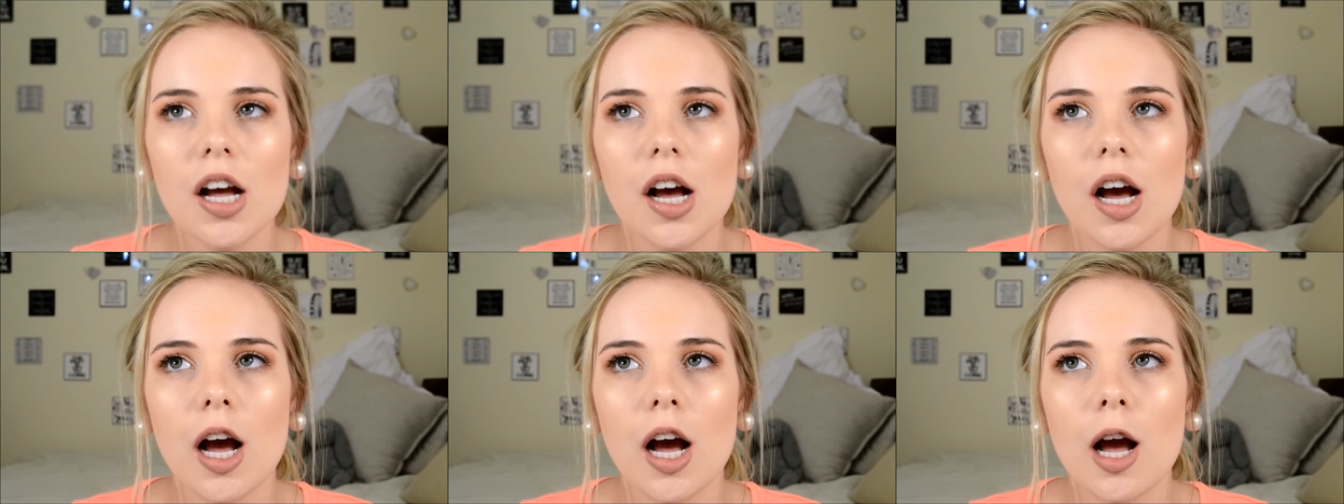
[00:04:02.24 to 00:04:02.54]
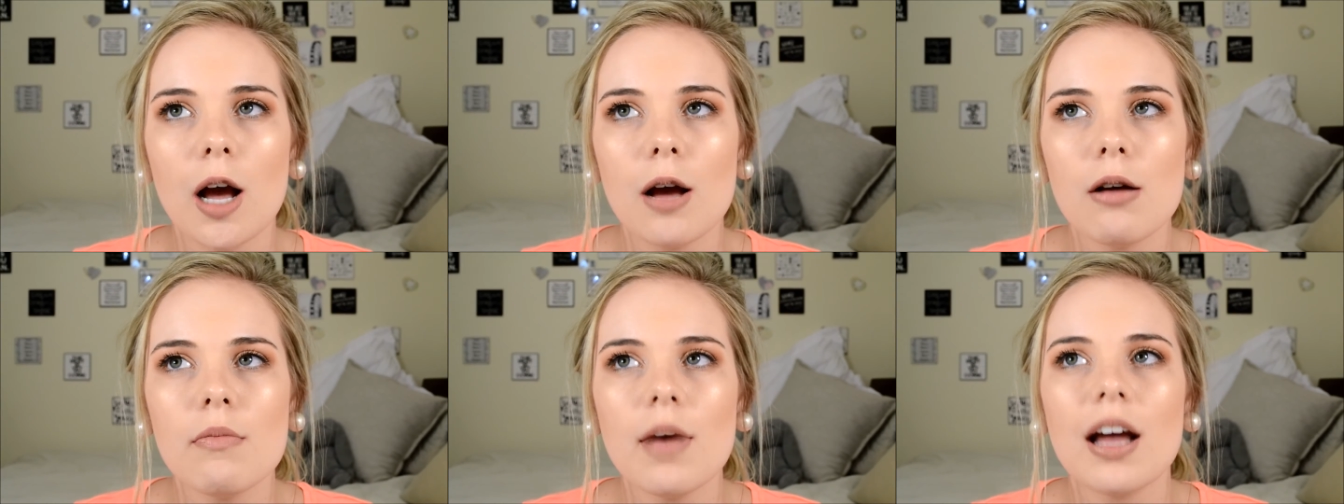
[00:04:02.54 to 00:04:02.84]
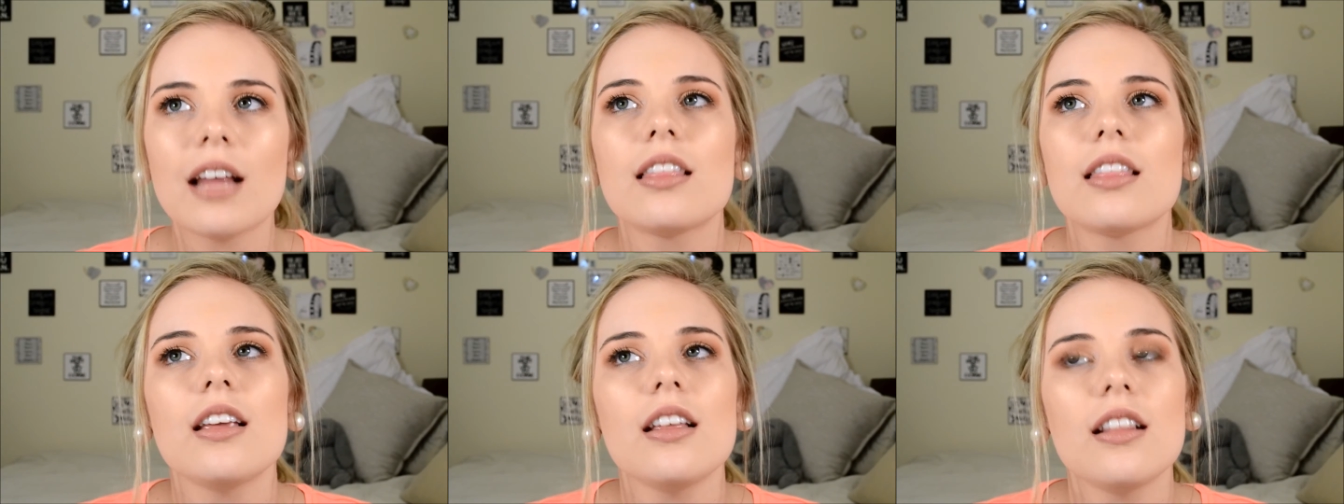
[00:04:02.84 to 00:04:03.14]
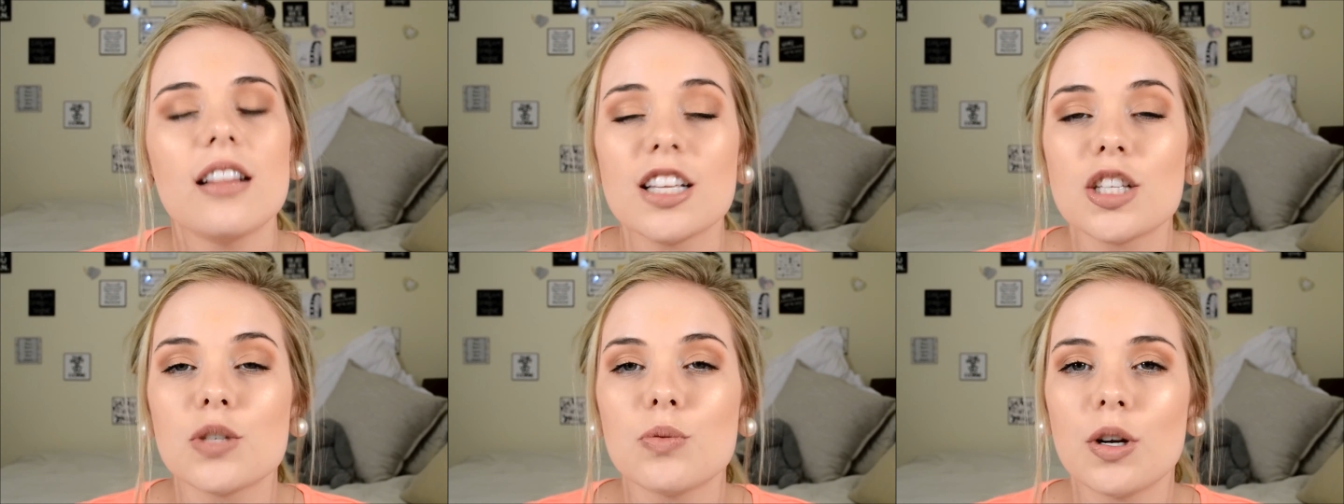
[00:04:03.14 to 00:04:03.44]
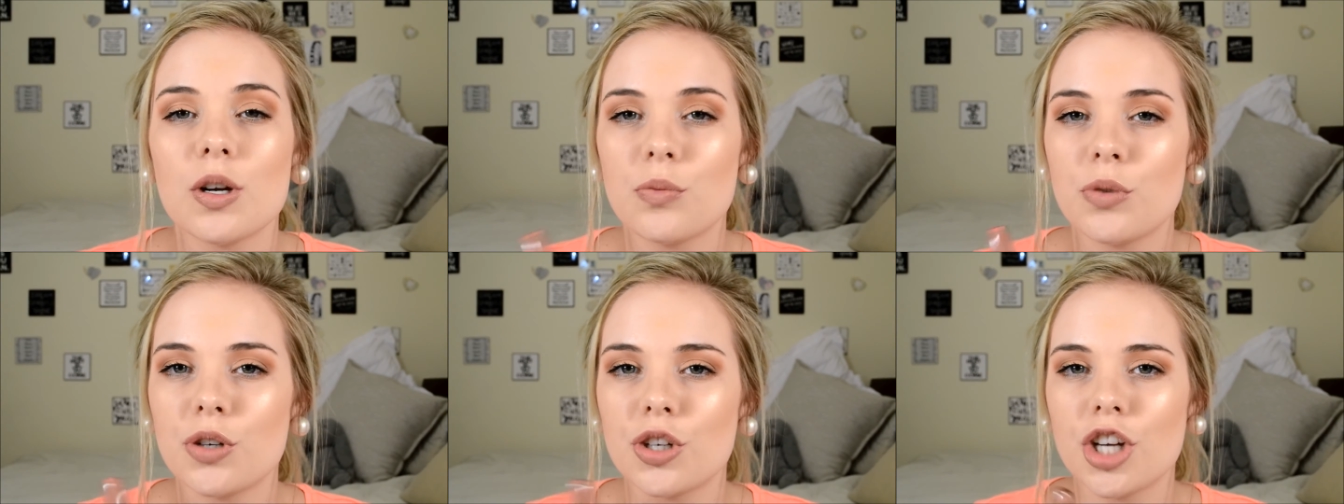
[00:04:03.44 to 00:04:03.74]
Um, I think this
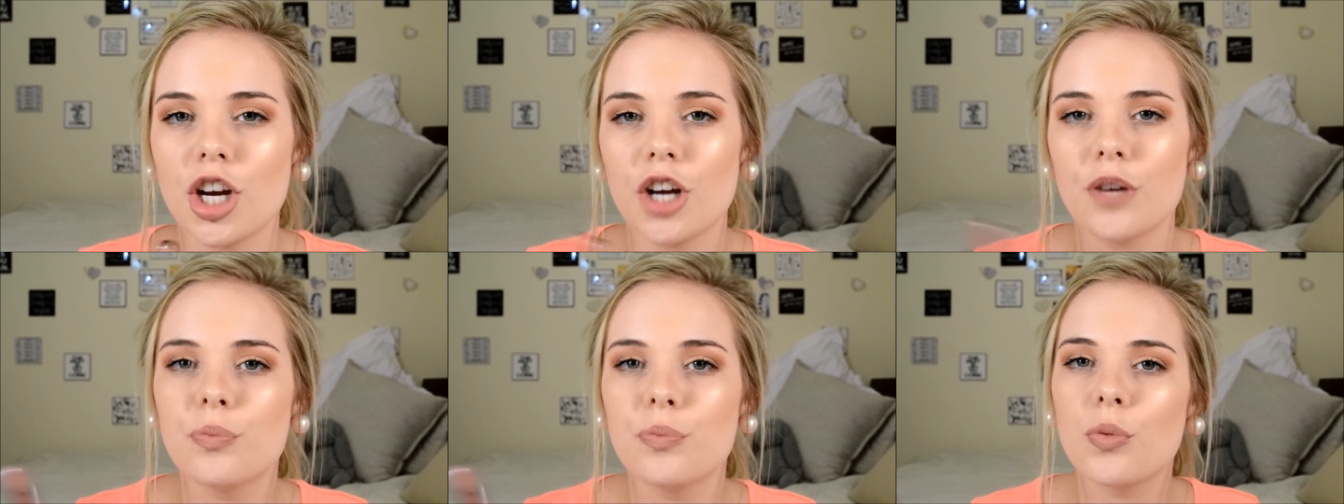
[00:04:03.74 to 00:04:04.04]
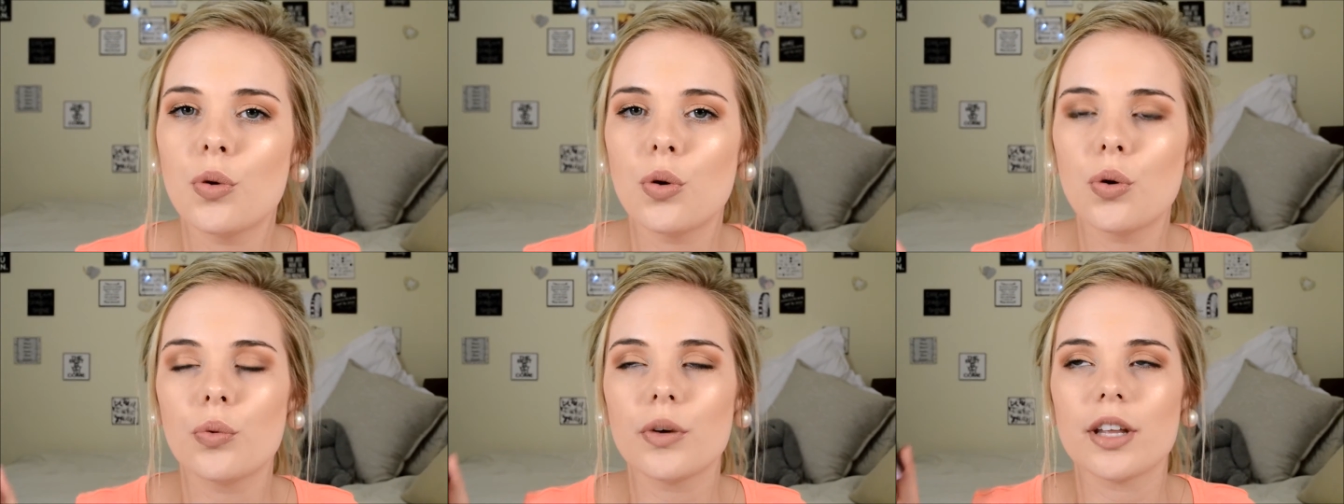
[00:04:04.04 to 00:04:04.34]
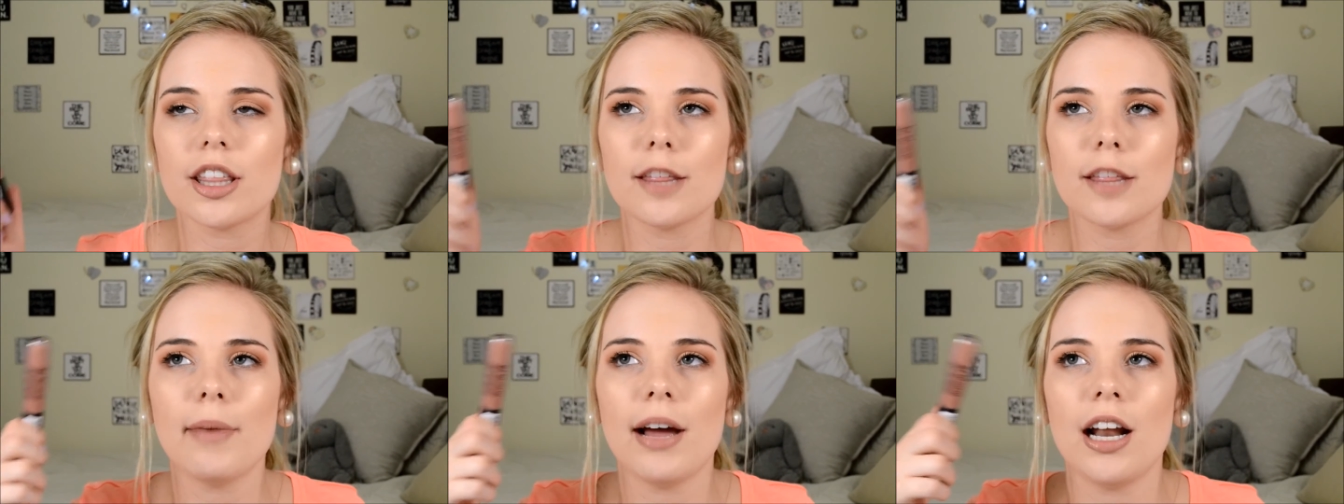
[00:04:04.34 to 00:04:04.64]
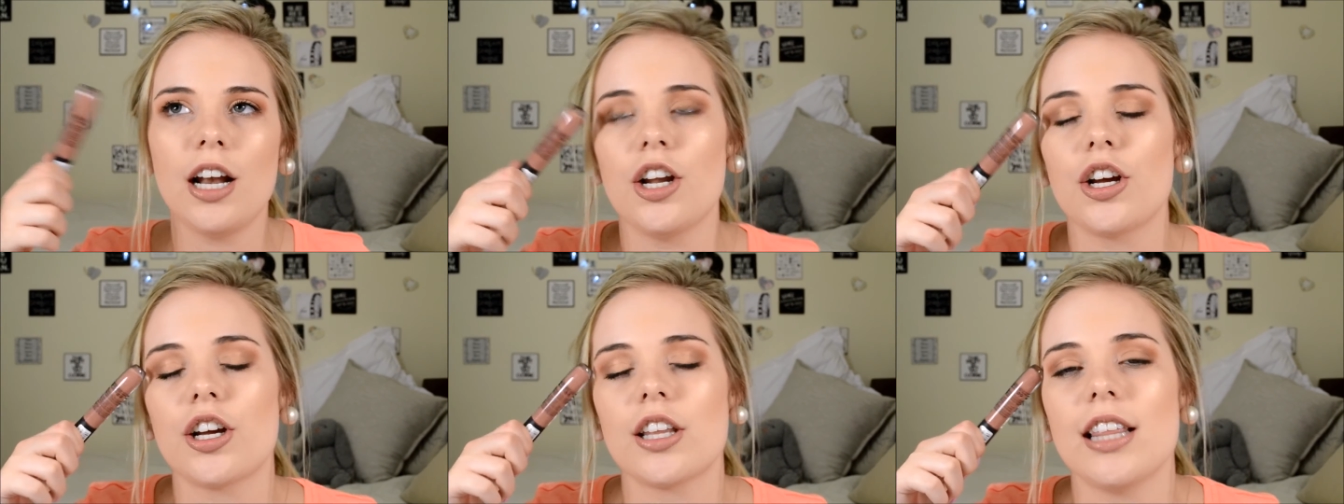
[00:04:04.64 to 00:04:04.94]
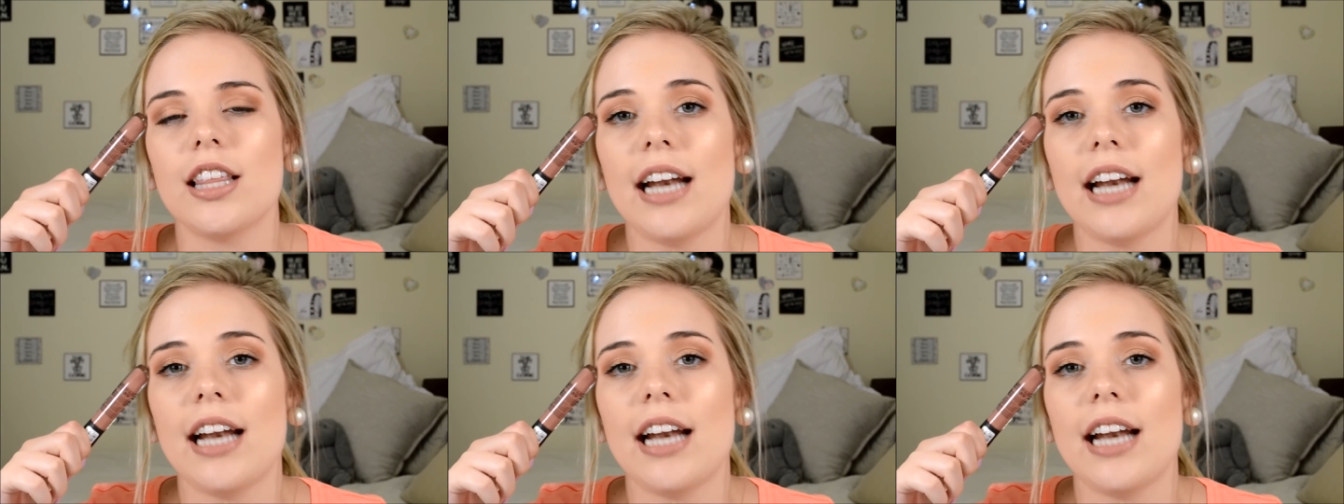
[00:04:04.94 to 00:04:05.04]
one would go more with my look